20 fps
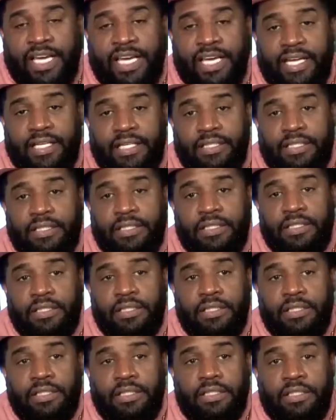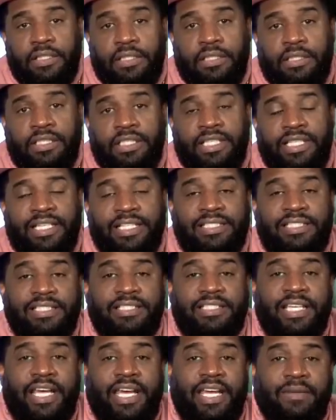that the
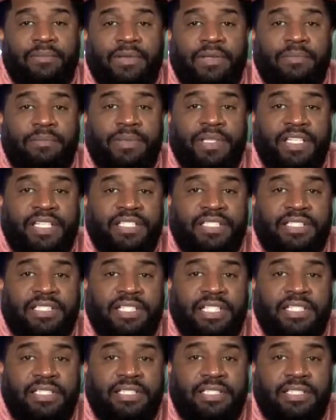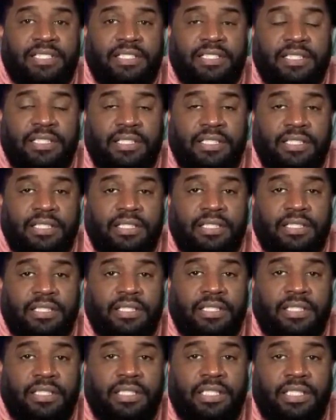entertainment business
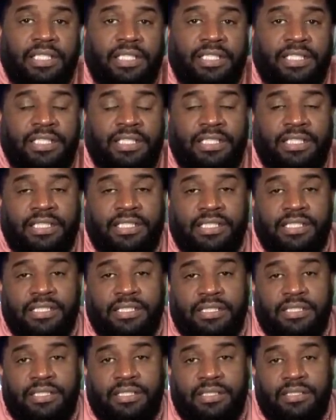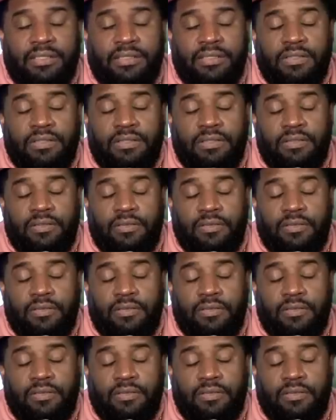is